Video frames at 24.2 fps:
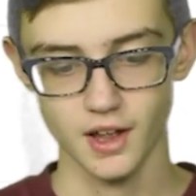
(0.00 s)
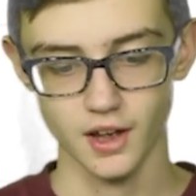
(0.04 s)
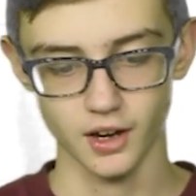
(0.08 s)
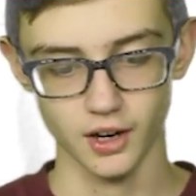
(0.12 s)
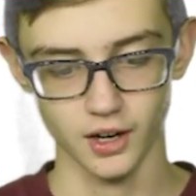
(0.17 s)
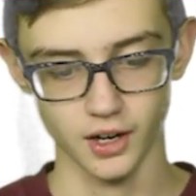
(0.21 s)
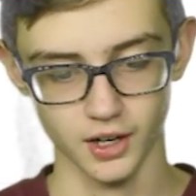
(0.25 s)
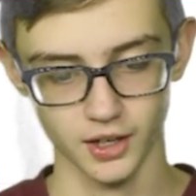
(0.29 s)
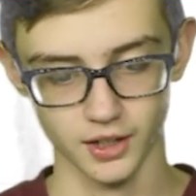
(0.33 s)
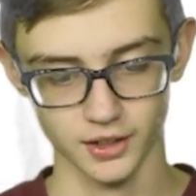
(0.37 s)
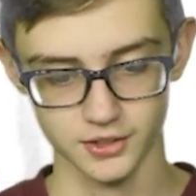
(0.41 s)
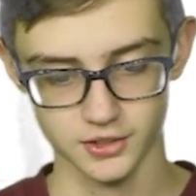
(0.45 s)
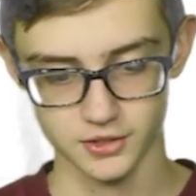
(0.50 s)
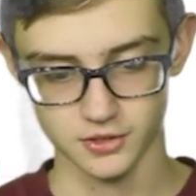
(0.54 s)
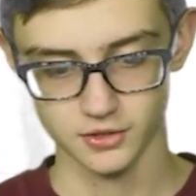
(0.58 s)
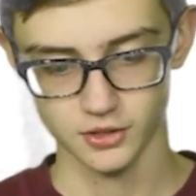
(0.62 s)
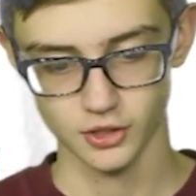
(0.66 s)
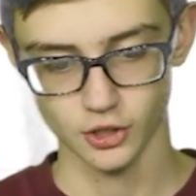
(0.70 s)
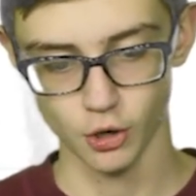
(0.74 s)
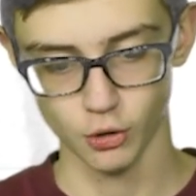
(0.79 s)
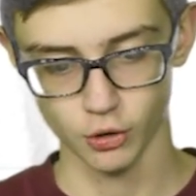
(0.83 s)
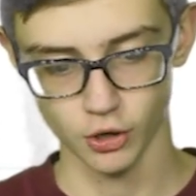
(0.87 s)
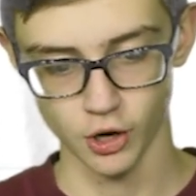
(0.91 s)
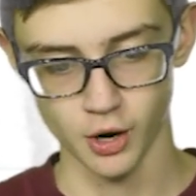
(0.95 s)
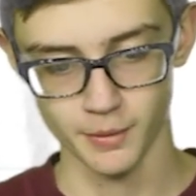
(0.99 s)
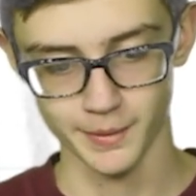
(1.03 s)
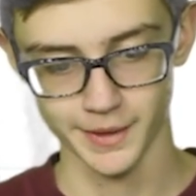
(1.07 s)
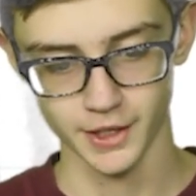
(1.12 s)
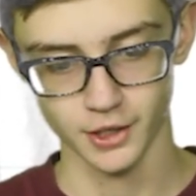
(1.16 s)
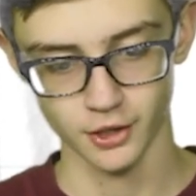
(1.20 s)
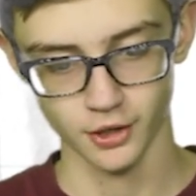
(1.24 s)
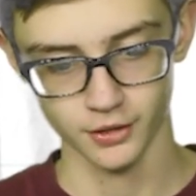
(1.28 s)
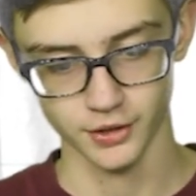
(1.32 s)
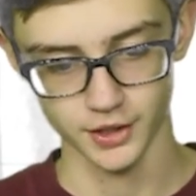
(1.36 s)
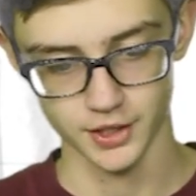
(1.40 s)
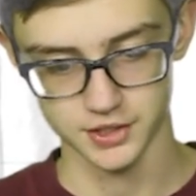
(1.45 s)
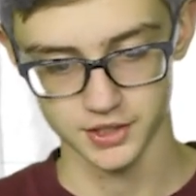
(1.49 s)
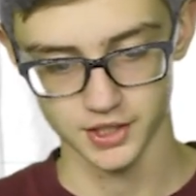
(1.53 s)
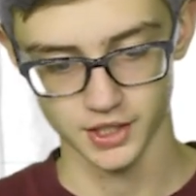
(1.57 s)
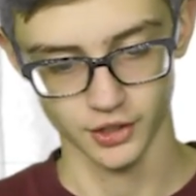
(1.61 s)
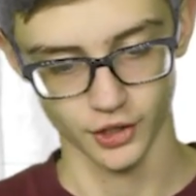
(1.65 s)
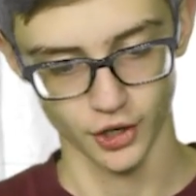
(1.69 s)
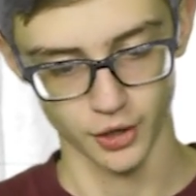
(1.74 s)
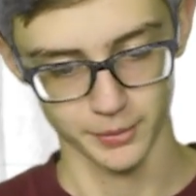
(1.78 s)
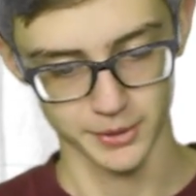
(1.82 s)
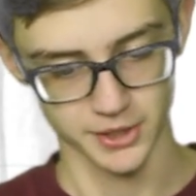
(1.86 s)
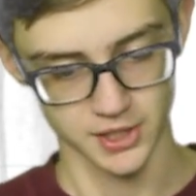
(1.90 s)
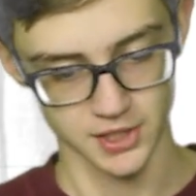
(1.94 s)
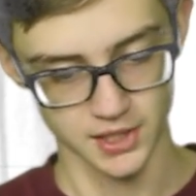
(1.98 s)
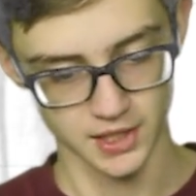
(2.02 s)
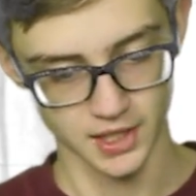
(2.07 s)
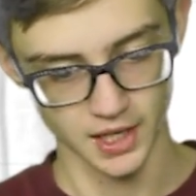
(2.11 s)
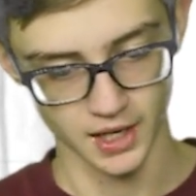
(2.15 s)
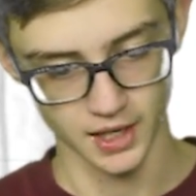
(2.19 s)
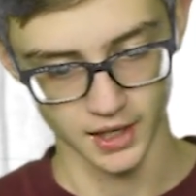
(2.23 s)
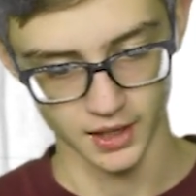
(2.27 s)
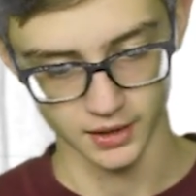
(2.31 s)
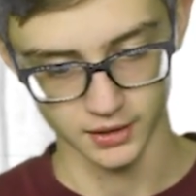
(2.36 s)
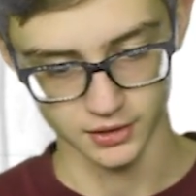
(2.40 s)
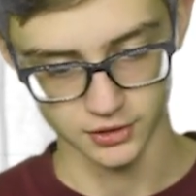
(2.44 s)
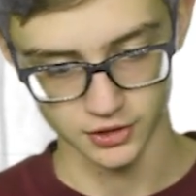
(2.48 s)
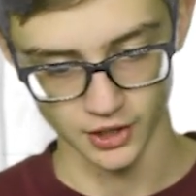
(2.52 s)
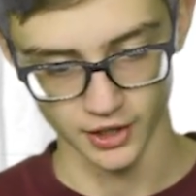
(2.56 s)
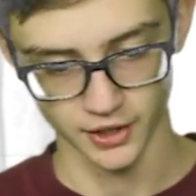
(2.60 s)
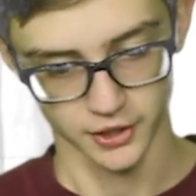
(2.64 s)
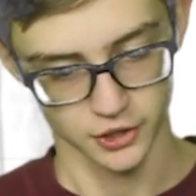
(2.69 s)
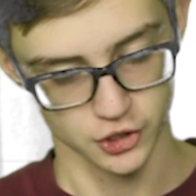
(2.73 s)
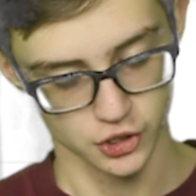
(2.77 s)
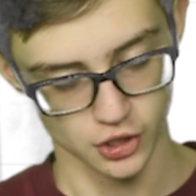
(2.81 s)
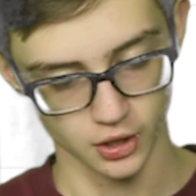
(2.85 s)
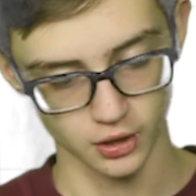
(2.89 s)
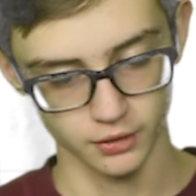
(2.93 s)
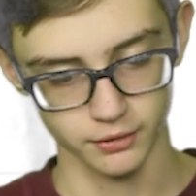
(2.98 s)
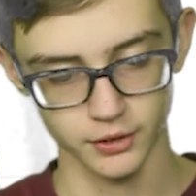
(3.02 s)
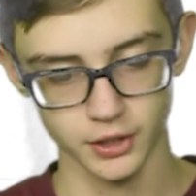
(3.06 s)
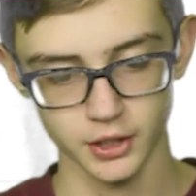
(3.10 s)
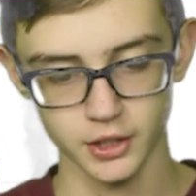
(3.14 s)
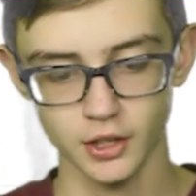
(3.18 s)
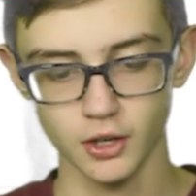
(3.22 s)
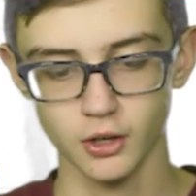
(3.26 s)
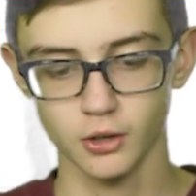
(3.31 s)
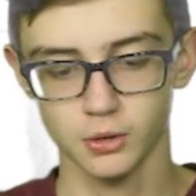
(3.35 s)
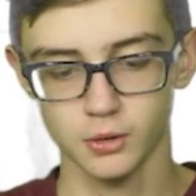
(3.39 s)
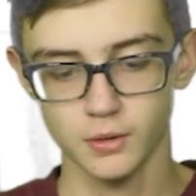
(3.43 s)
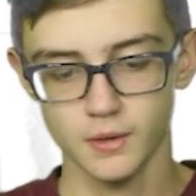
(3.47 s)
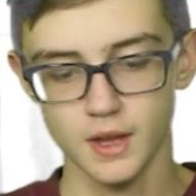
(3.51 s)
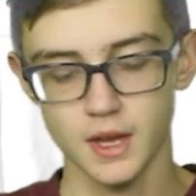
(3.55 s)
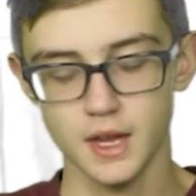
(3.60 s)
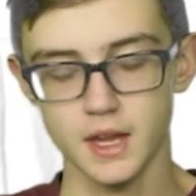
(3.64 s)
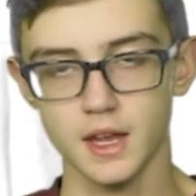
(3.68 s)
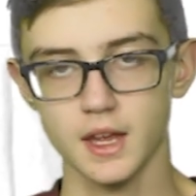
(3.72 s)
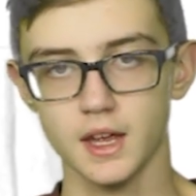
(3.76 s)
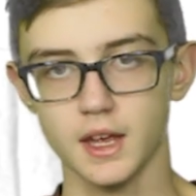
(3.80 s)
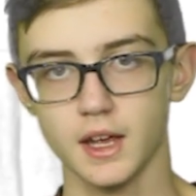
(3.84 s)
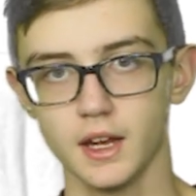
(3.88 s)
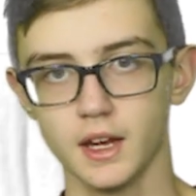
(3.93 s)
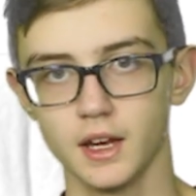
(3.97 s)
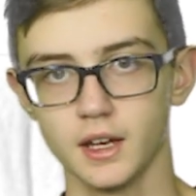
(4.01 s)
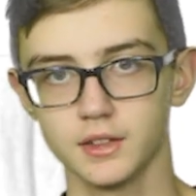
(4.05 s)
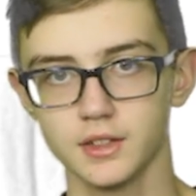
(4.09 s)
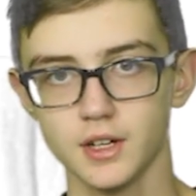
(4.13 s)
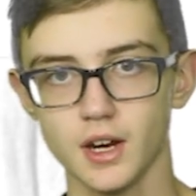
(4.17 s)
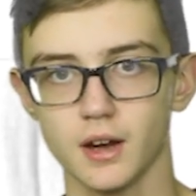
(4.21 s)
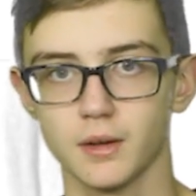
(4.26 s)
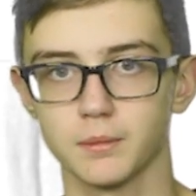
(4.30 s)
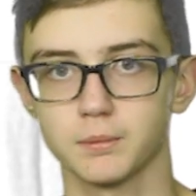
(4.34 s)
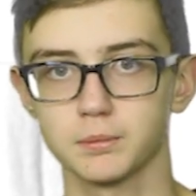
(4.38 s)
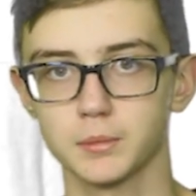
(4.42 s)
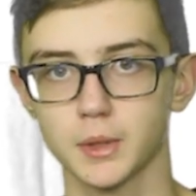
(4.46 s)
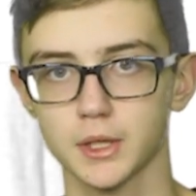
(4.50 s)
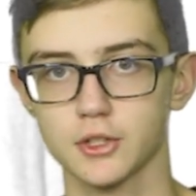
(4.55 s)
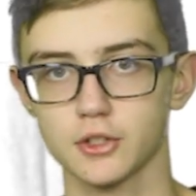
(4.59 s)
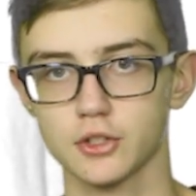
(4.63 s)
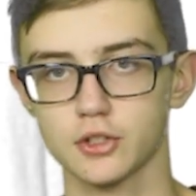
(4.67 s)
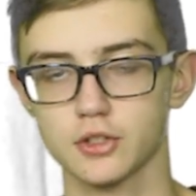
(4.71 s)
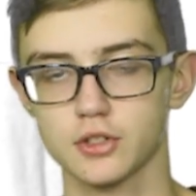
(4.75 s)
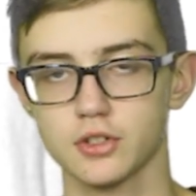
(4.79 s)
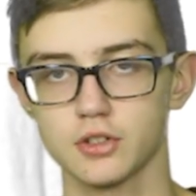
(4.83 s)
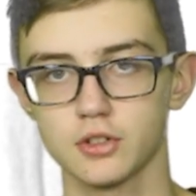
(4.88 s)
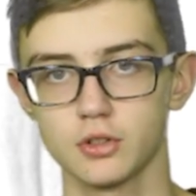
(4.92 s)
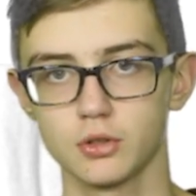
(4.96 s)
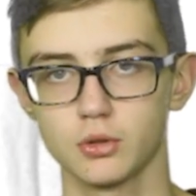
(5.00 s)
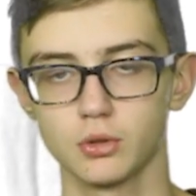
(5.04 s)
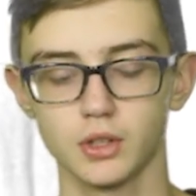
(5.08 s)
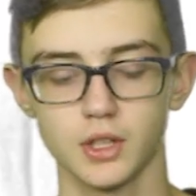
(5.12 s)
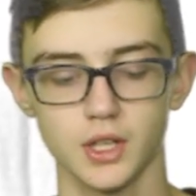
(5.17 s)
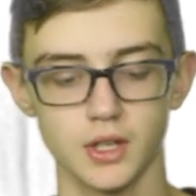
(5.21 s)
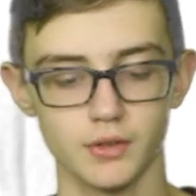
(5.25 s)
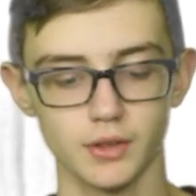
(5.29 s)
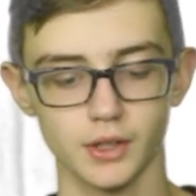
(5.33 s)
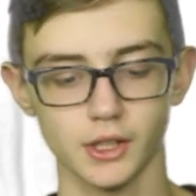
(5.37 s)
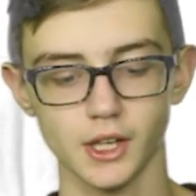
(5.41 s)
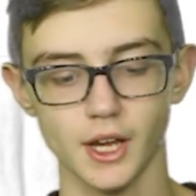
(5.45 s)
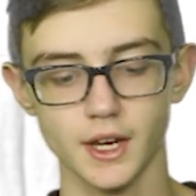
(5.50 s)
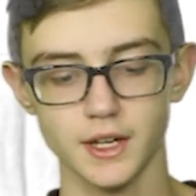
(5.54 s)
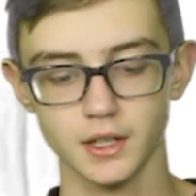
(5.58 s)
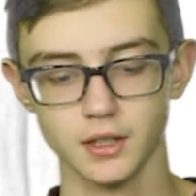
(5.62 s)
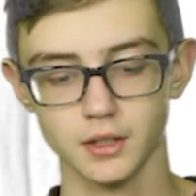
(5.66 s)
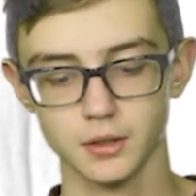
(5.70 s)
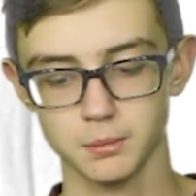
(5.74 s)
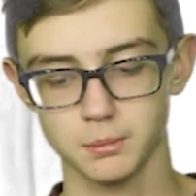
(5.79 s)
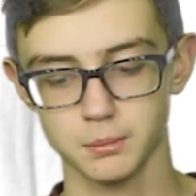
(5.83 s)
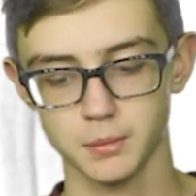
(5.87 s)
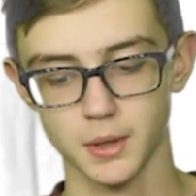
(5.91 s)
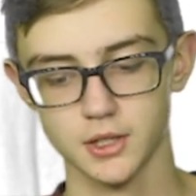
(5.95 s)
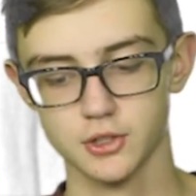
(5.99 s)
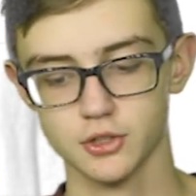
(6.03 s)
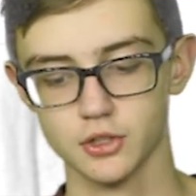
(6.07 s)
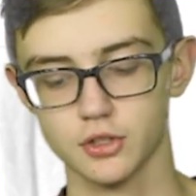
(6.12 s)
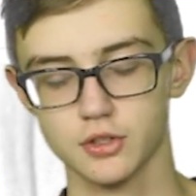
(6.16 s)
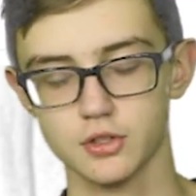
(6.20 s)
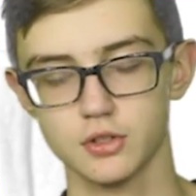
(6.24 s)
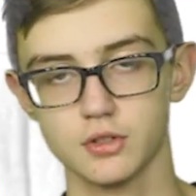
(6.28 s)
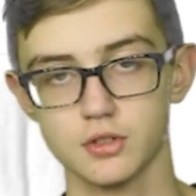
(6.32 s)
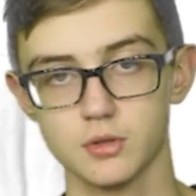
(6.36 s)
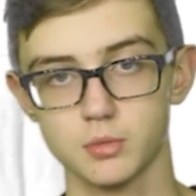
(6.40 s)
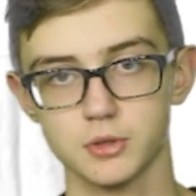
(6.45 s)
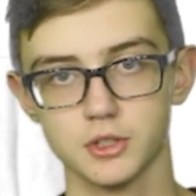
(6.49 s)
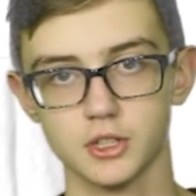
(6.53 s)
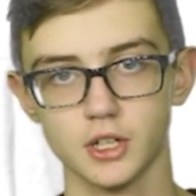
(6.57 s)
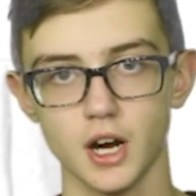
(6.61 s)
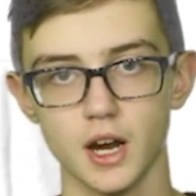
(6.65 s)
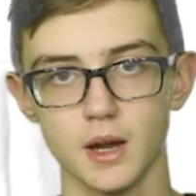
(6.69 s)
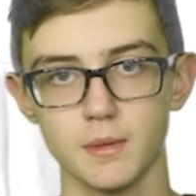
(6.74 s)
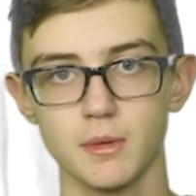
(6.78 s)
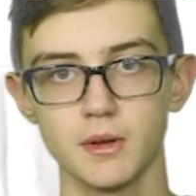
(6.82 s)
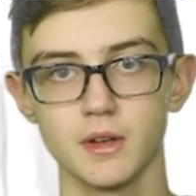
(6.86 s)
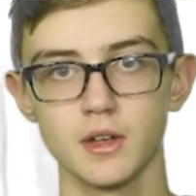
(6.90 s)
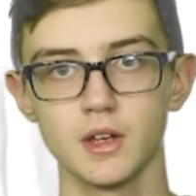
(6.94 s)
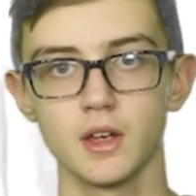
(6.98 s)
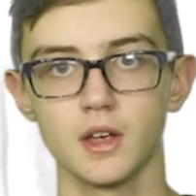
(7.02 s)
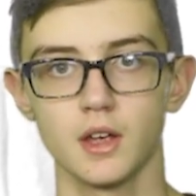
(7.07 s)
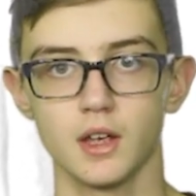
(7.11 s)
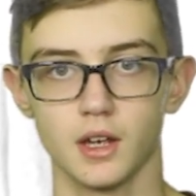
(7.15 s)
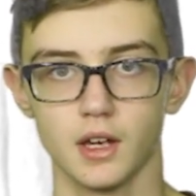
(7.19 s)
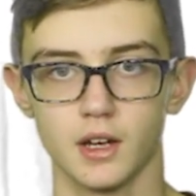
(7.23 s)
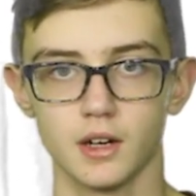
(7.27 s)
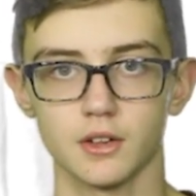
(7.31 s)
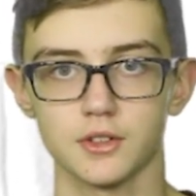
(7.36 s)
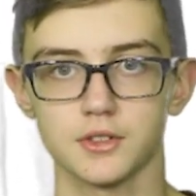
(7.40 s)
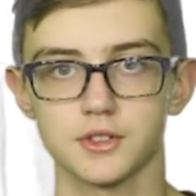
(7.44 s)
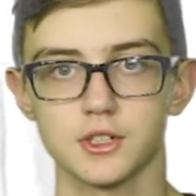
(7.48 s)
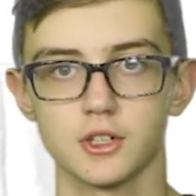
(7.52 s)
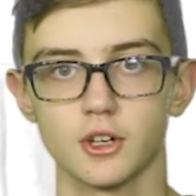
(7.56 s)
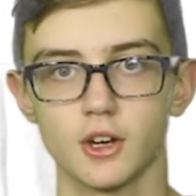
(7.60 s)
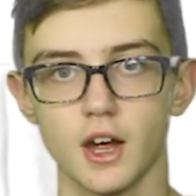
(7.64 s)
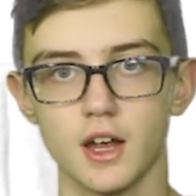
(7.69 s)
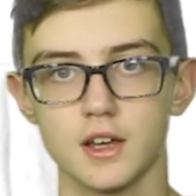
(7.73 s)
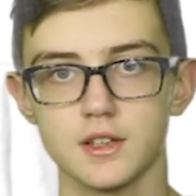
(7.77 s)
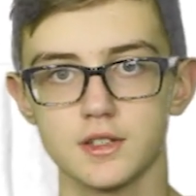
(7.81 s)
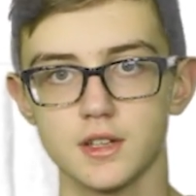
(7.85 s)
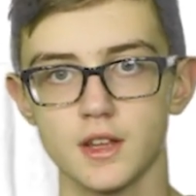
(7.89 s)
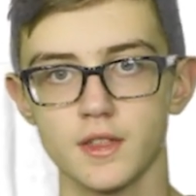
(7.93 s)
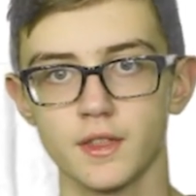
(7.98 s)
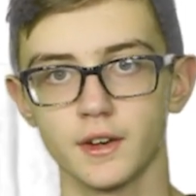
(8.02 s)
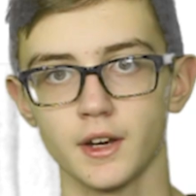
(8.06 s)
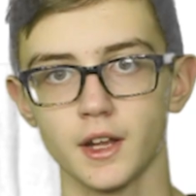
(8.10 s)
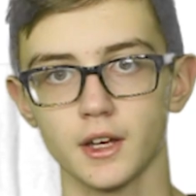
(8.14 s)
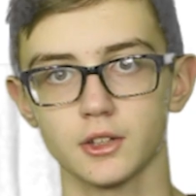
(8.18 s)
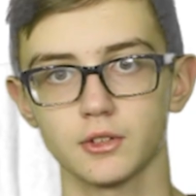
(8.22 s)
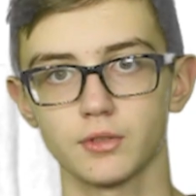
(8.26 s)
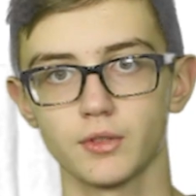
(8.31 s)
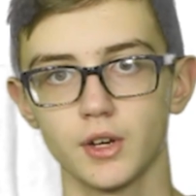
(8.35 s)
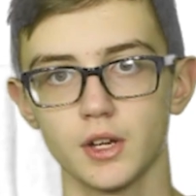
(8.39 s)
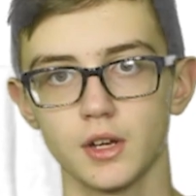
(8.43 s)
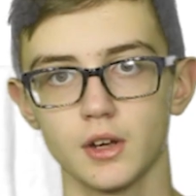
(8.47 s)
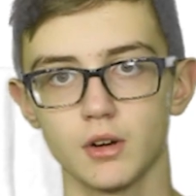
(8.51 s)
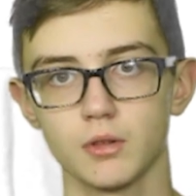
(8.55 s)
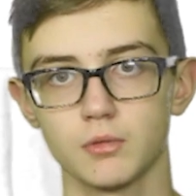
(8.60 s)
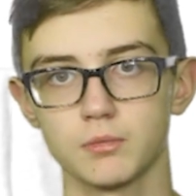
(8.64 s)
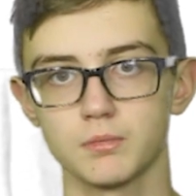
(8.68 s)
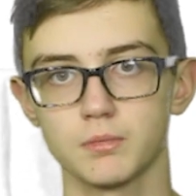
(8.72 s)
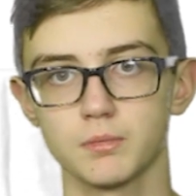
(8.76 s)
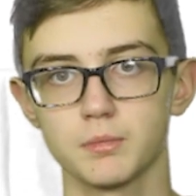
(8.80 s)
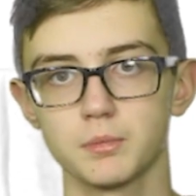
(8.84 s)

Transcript: Uh, go comment on this Kendama D K Sunday Chill video, and yeah, make sure to leave a like, make sure to subscribe, and I'll see you guys in the next video.